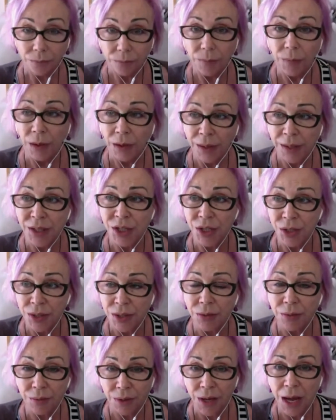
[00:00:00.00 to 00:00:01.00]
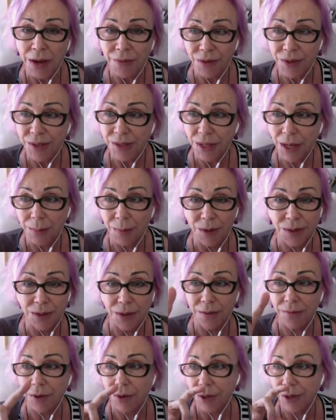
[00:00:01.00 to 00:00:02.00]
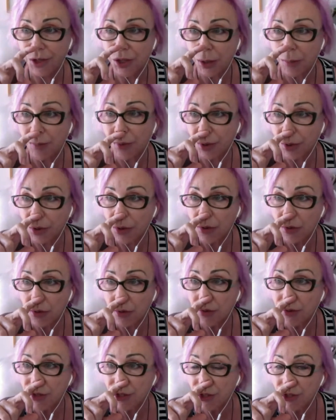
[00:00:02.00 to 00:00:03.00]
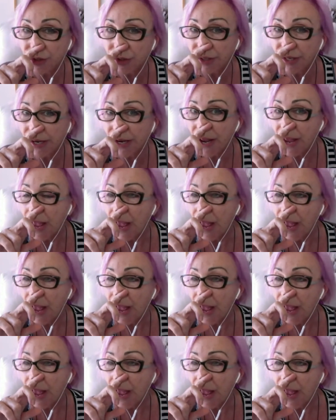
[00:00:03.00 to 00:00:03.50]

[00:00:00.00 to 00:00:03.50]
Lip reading: let's just cover this up because I've got to jump on a call shortly.